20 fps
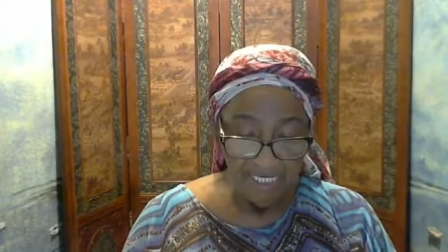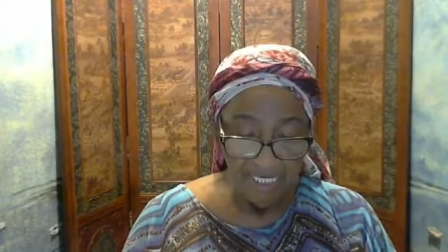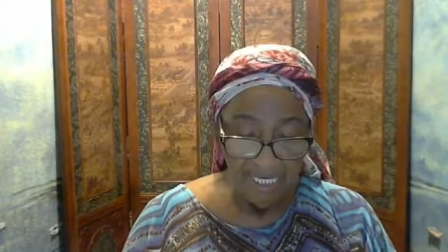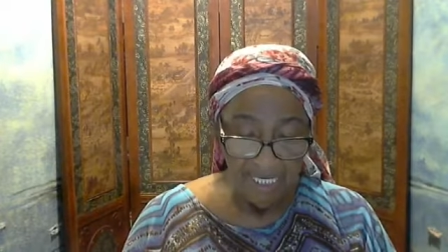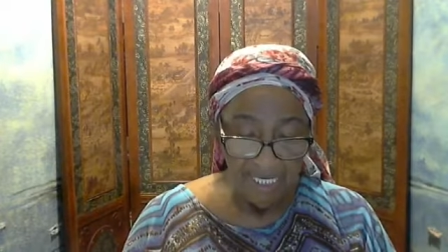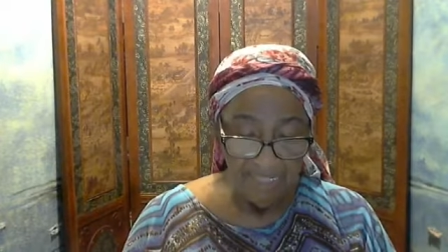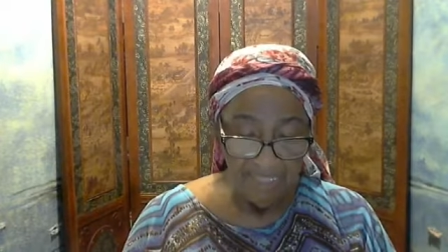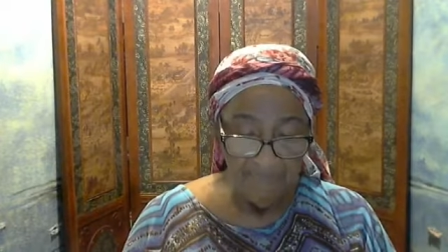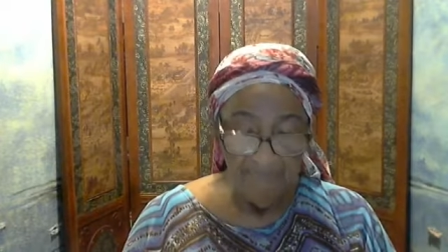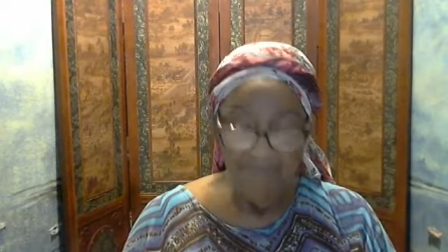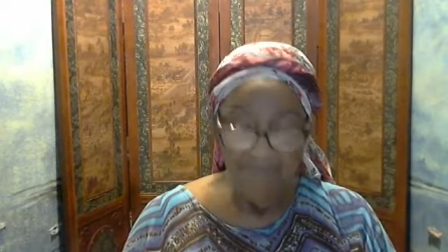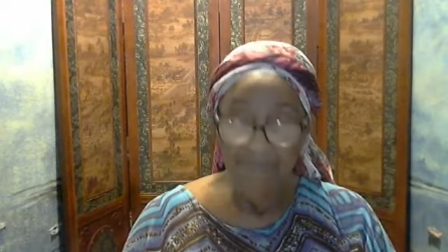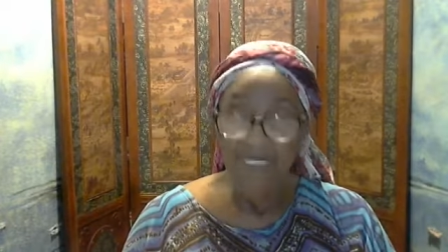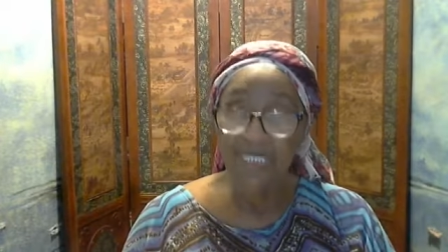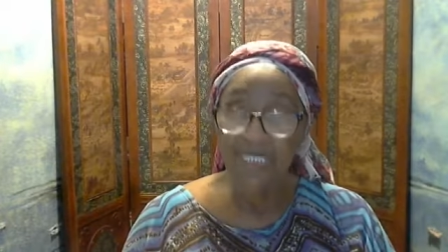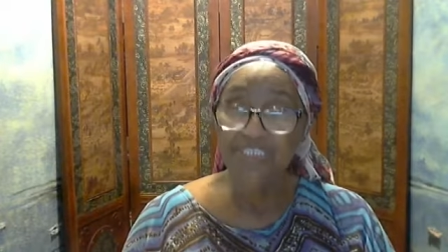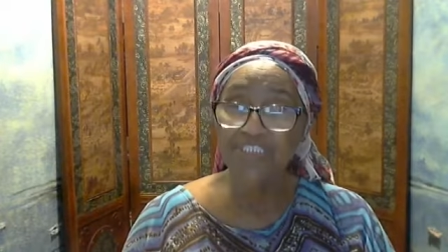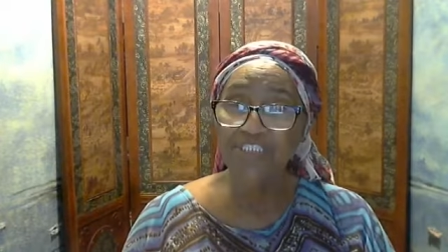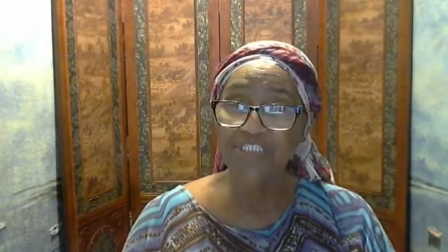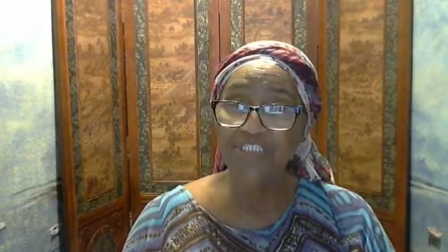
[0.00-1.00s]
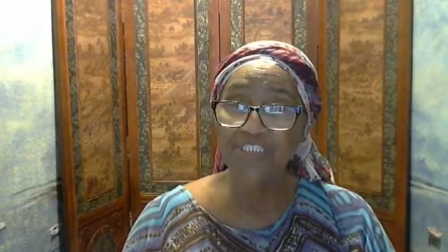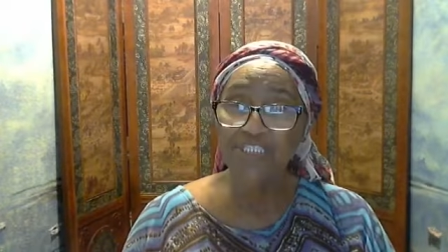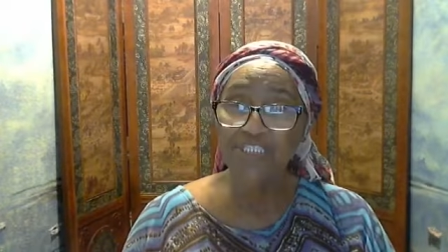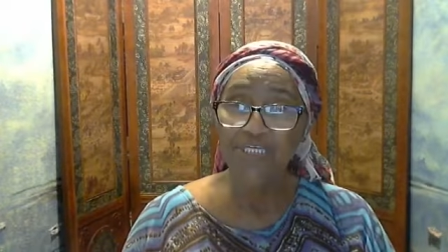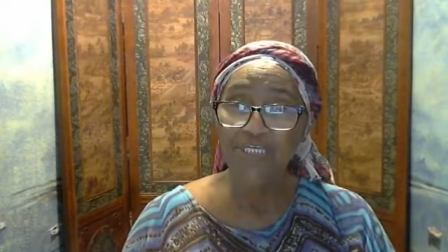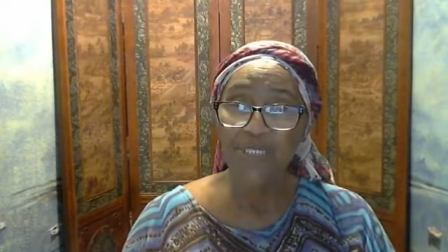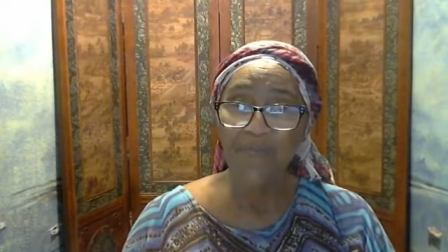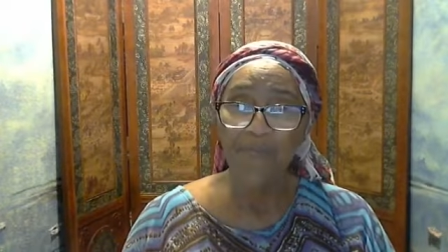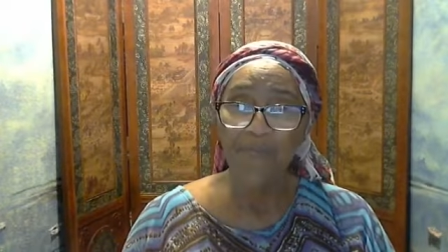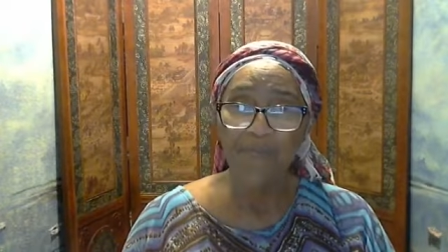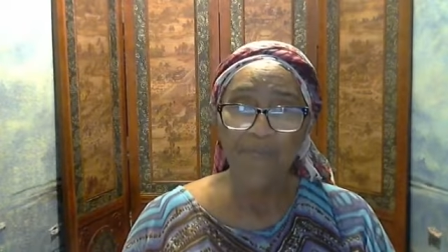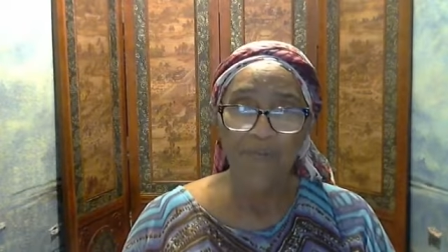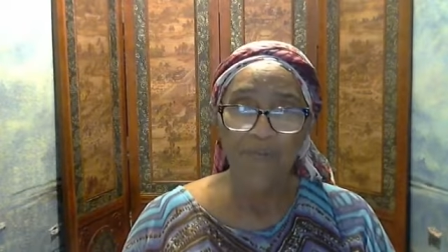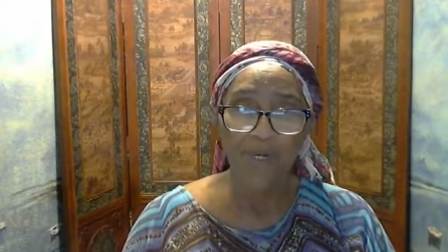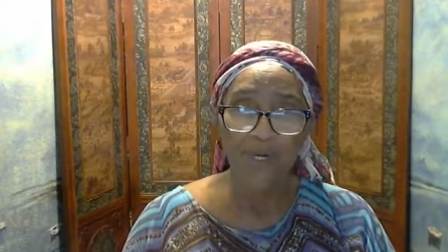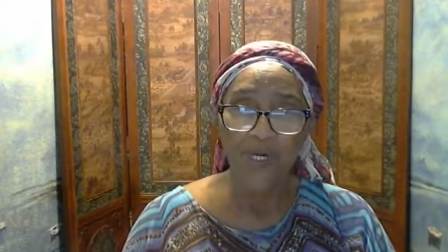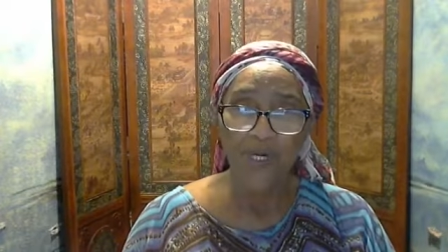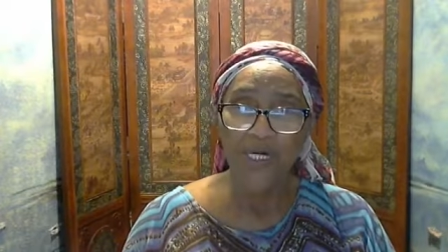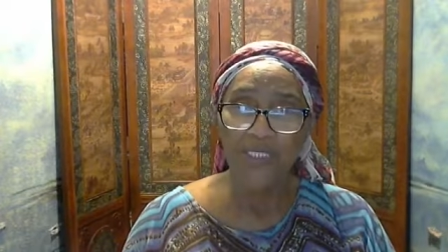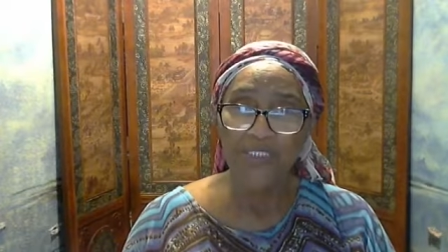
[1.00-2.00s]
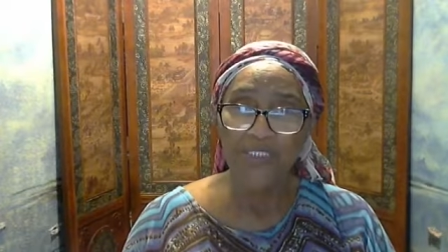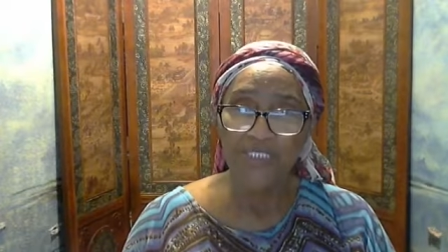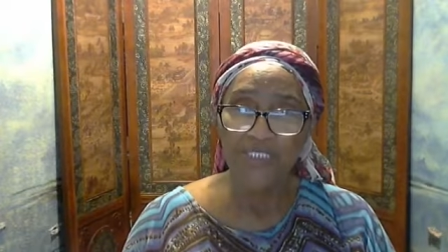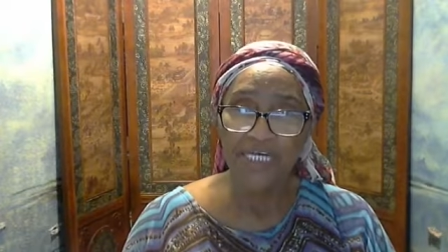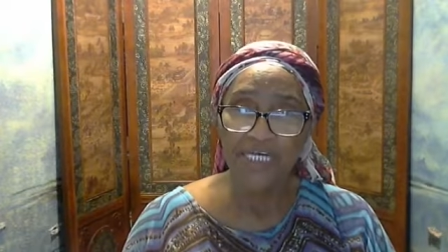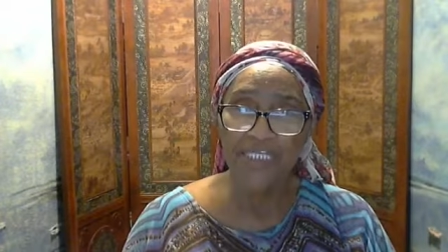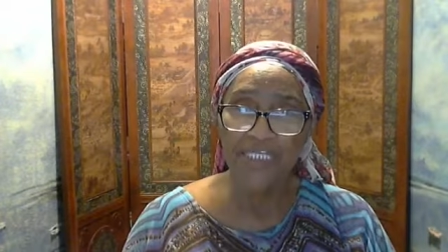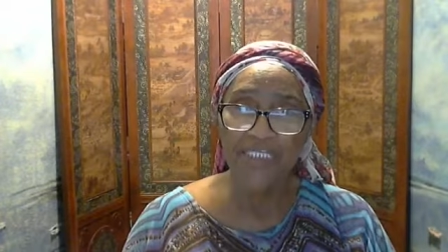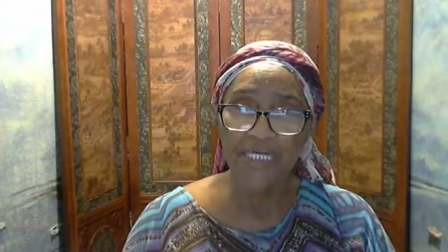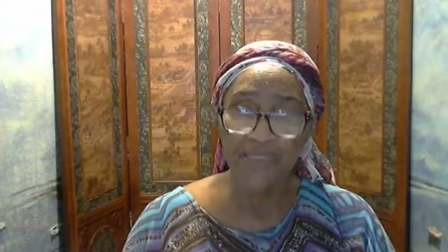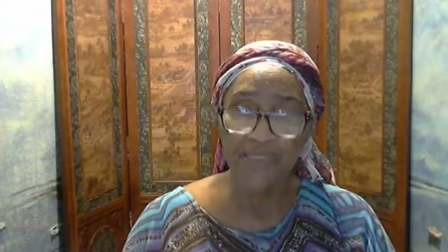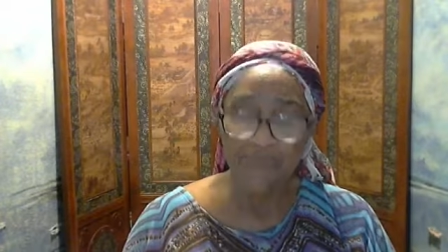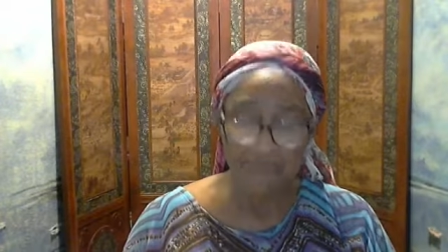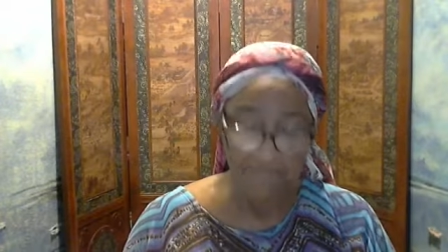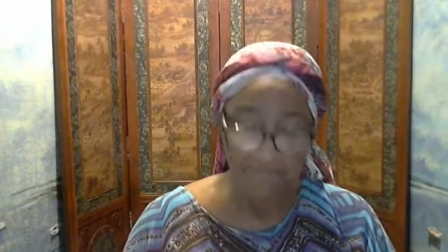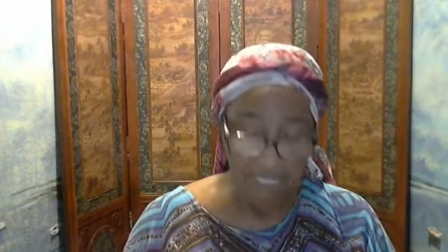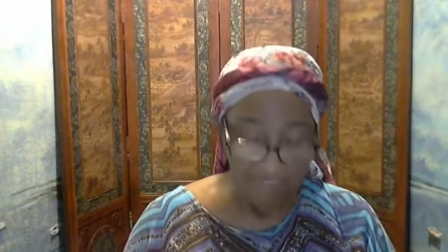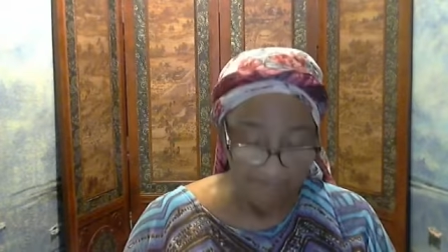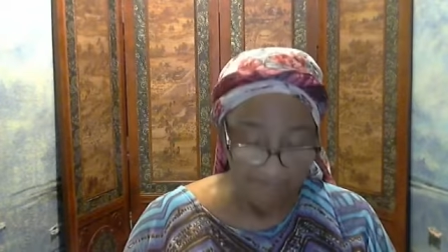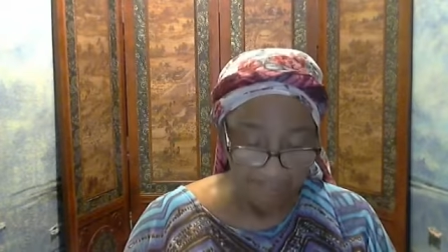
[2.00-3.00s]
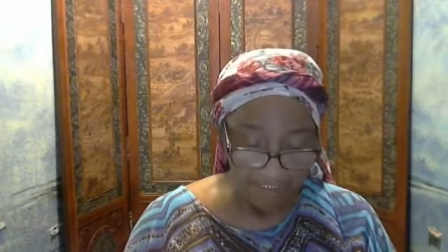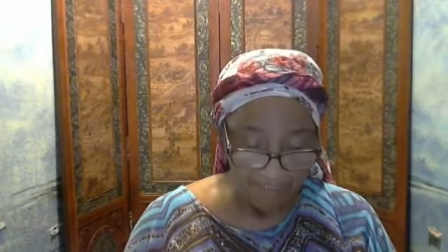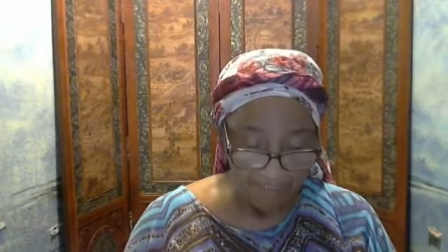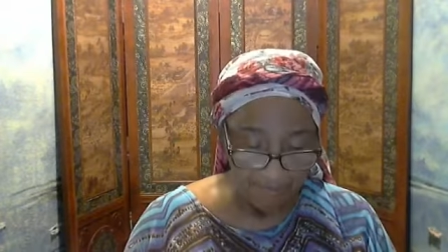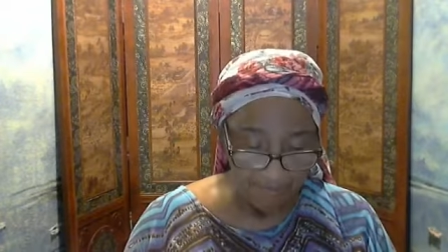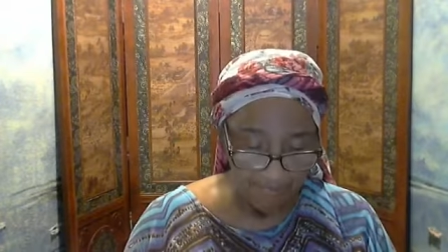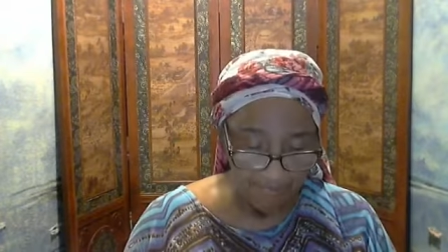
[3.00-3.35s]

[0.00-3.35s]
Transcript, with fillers: and much more than a prophet.